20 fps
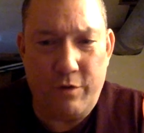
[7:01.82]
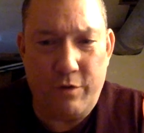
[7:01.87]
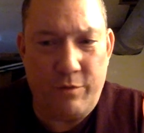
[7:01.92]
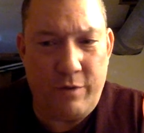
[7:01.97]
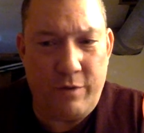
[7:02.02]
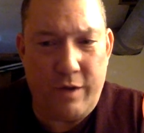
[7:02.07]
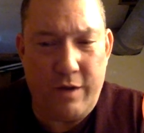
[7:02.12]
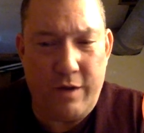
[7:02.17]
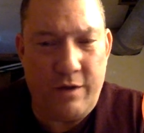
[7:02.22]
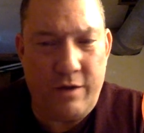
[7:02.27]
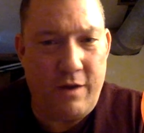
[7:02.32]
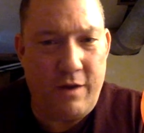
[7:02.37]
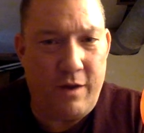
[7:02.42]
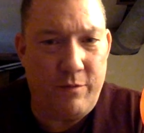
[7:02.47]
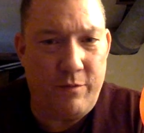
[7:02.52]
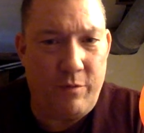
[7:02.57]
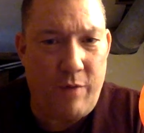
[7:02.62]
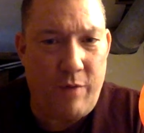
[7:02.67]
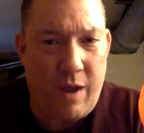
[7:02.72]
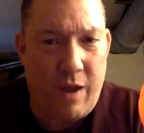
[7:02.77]
we're getting
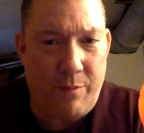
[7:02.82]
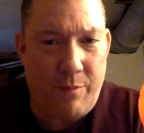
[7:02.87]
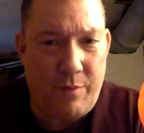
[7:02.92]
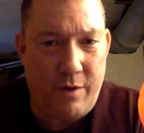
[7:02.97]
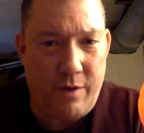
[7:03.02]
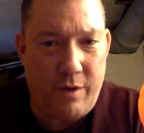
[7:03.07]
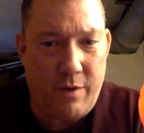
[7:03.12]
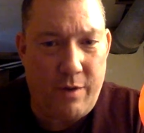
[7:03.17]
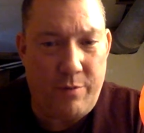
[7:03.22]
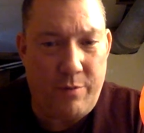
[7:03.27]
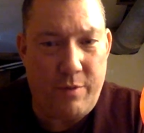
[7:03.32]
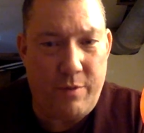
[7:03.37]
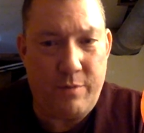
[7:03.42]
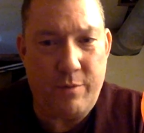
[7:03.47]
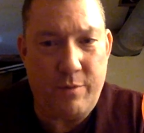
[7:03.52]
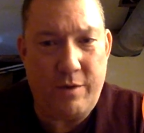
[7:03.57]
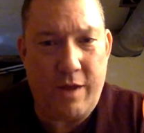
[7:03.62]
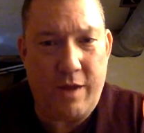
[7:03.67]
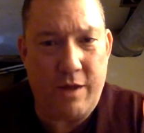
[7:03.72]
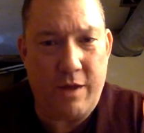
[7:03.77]
done, we're wrapping it up, and
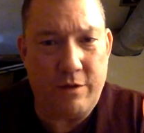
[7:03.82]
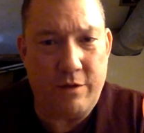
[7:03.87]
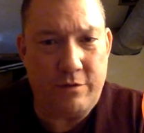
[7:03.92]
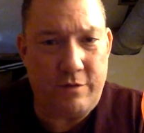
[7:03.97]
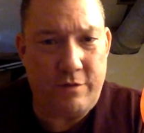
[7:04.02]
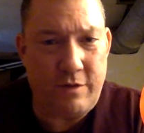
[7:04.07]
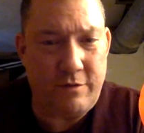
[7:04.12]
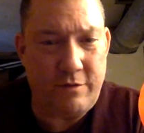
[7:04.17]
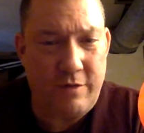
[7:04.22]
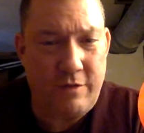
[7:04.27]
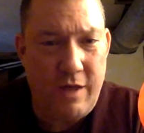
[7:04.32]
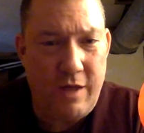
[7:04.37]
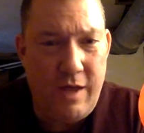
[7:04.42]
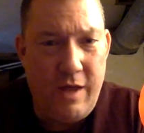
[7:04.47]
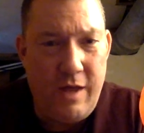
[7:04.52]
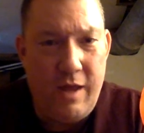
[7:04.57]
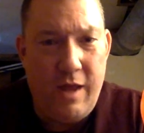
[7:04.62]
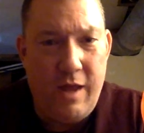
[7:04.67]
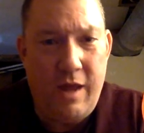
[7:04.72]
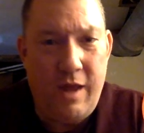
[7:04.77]
Mateo says,
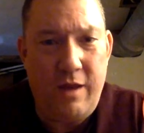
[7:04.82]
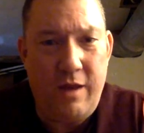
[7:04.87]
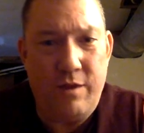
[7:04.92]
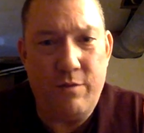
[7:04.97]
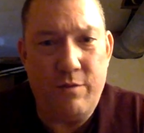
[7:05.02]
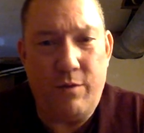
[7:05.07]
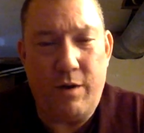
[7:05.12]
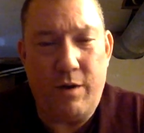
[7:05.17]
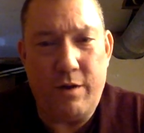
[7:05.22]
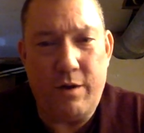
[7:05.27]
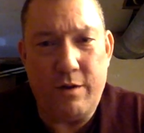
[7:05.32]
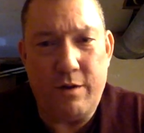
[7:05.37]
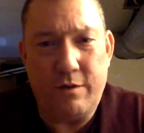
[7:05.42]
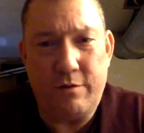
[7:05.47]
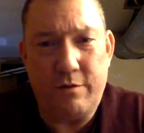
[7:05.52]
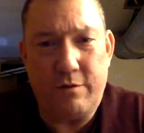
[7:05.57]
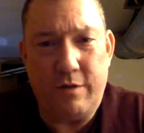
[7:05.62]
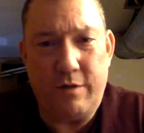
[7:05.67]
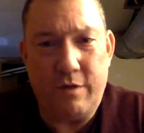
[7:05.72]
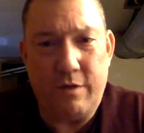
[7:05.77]
hey, do you want to
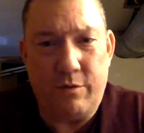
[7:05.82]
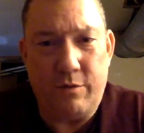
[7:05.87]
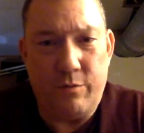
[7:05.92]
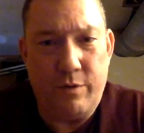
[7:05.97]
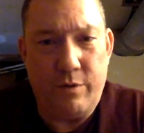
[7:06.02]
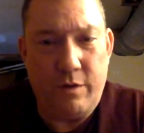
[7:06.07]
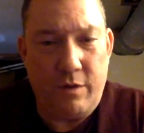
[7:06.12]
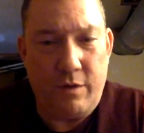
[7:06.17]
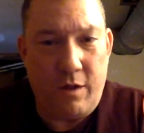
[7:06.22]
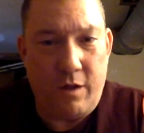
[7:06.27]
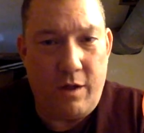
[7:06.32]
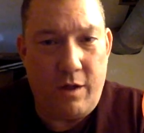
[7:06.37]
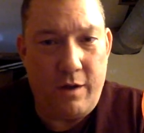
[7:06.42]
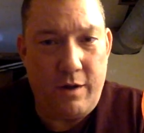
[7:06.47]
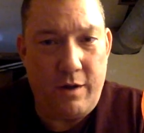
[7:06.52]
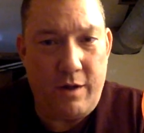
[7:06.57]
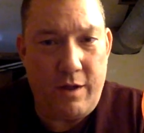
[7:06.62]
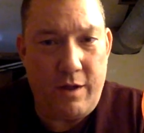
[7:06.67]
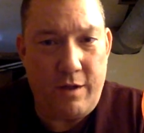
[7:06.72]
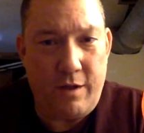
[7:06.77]
see a real
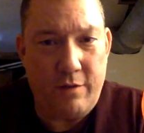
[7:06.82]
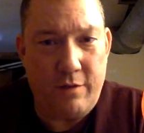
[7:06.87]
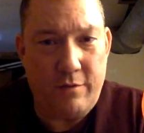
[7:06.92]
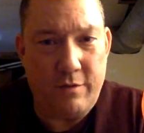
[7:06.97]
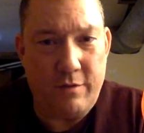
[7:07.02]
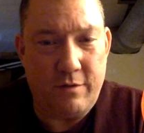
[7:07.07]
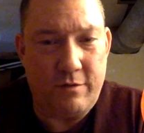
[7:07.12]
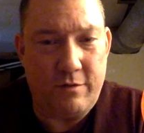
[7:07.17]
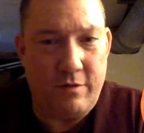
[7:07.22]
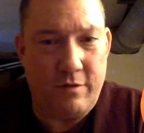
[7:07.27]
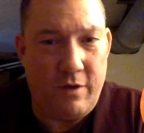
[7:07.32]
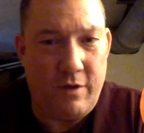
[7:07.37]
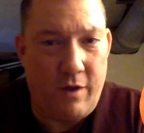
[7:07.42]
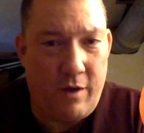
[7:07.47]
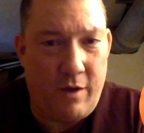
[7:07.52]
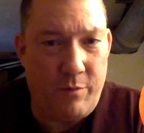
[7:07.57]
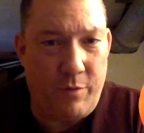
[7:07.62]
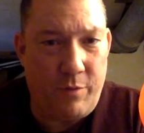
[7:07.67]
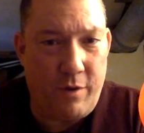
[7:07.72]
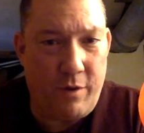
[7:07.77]
haunted house that's
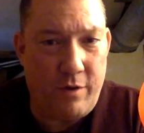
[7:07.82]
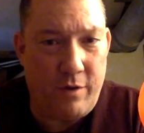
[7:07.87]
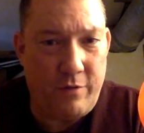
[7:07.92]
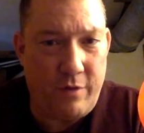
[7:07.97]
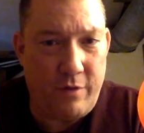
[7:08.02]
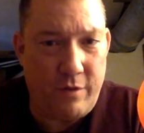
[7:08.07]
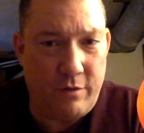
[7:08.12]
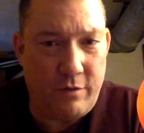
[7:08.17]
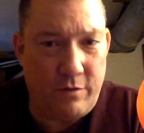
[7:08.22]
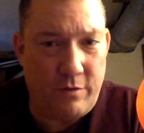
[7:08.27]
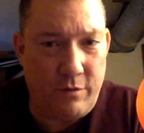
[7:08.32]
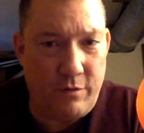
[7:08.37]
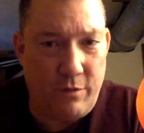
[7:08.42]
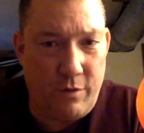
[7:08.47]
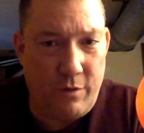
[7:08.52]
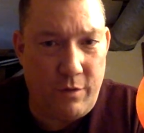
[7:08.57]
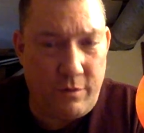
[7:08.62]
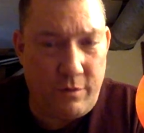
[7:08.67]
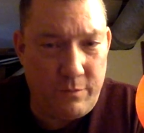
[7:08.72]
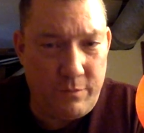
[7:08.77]
not part of Hell
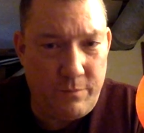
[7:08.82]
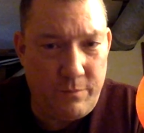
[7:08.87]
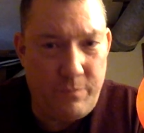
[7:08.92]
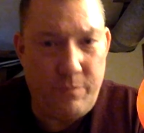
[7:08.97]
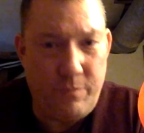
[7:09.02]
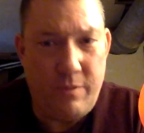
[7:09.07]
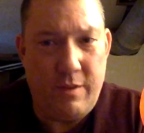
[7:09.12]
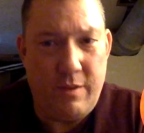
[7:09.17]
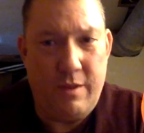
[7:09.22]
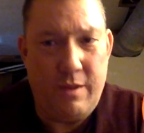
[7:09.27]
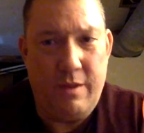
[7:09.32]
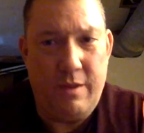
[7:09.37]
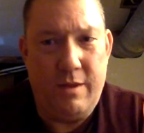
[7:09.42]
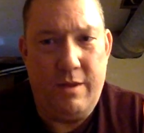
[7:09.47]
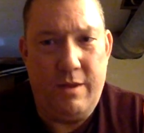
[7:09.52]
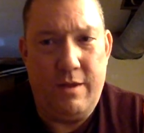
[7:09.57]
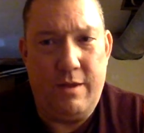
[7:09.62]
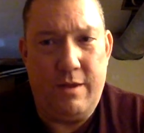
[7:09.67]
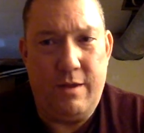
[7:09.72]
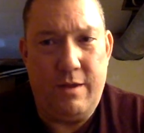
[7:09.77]
Tour?
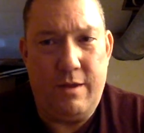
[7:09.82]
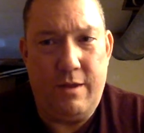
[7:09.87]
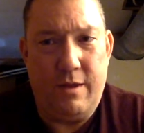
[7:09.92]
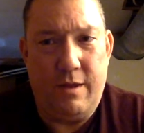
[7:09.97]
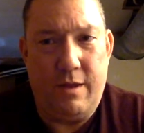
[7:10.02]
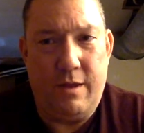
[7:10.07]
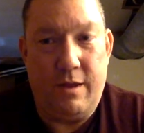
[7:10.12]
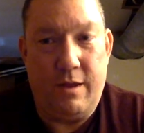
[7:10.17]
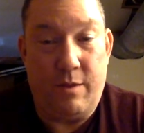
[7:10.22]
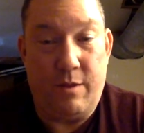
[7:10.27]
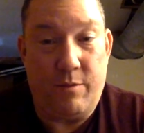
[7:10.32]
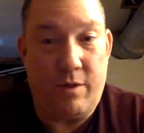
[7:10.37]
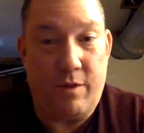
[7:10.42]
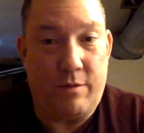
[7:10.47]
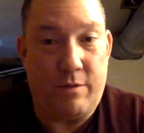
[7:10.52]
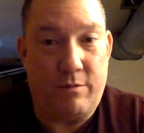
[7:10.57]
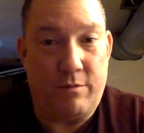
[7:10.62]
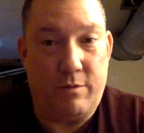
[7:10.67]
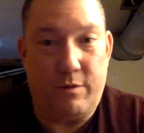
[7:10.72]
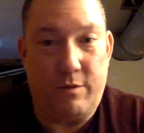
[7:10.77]
And I'm
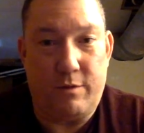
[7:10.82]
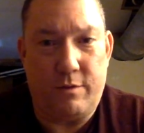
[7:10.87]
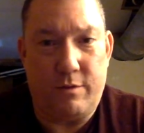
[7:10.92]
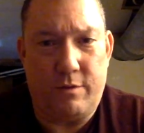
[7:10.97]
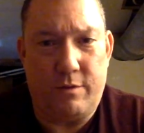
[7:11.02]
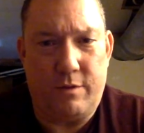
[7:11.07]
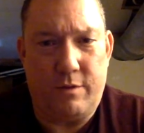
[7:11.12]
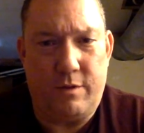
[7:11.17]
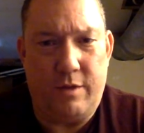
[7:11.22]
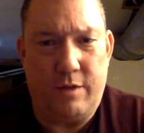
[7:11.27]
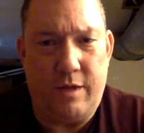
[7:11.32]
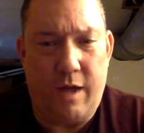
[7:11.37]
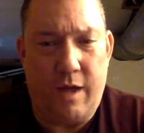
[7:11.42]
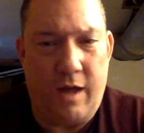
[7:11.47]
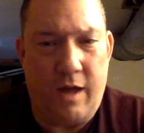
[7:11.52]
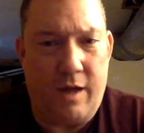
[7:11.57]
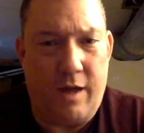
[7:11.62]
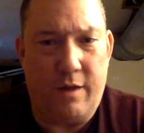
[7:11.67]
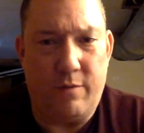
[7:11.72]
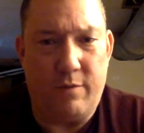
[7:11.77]
like, well,
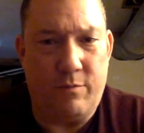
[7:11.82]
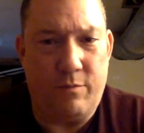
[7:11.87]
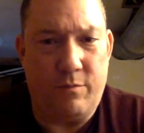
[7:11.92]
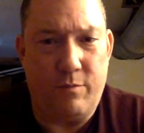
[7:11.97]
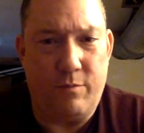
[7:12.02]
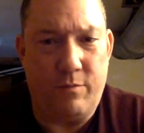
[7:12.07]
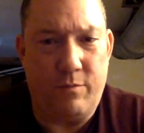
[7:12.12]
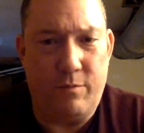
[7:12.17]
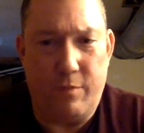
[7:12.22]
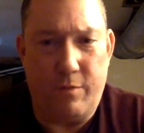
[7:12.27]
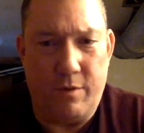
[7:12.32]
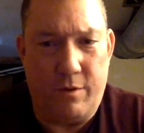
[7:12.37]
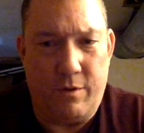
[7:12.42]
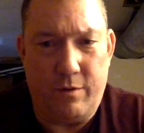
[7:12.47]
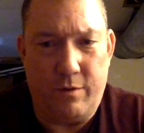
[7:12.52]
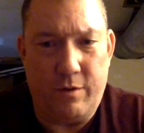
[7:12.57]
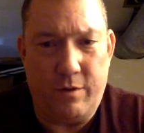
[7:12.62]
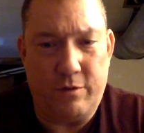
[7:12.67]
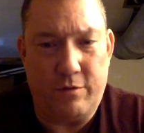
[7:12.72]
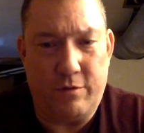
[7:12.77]
yeah. And,
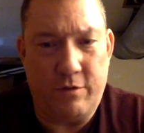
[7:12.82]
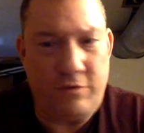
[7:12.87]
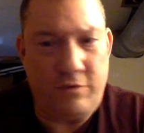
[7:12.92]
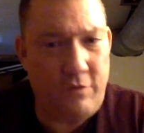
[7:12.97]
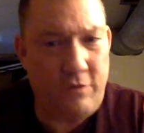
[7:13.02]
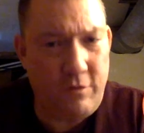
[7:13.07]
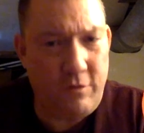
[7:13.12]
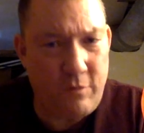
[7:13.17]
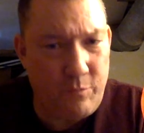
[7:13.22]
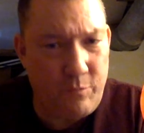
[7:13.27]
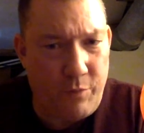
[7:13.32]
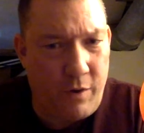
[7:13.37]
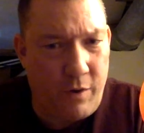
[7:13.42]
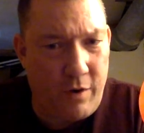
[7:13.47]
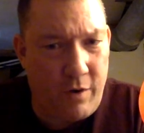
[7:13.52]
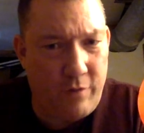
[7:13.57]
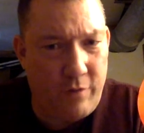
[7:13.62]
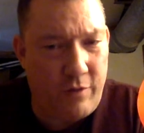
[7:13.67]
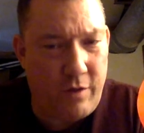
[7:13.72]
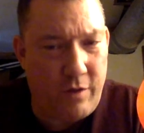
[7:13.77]
and he goes, this isn't
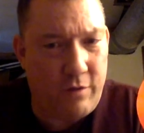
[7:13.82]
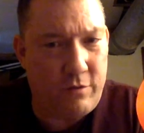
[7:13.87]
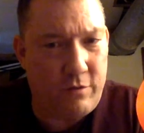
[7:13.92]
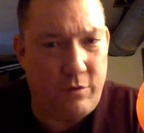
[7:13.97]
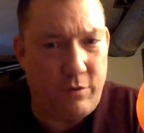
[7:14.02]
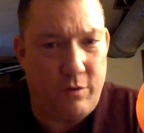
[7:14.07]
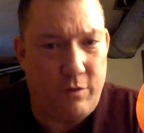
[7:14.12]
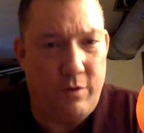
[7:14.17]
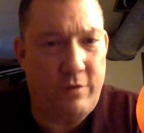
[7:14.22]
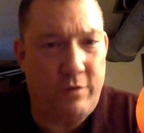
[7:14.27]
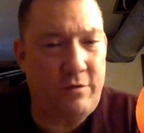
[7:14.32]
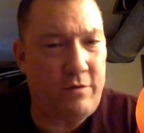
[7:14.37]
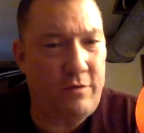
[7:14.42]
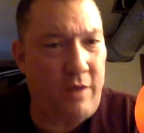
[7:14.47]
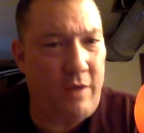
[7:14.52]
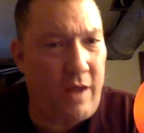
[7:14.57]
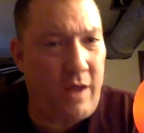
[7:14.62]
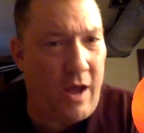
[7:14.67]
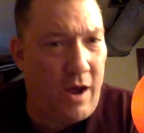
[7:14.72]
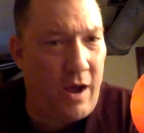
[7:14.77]
part of Hell Tour. This is
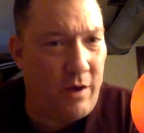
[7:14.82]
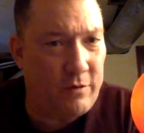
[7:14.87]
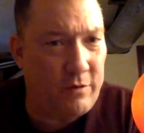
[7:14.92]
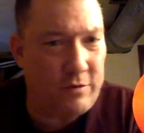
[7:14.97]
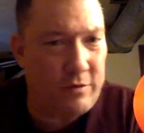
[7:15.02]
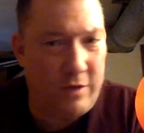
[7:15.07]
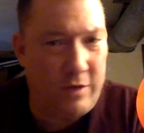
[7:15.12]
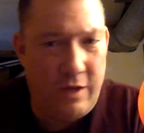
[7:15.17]
a house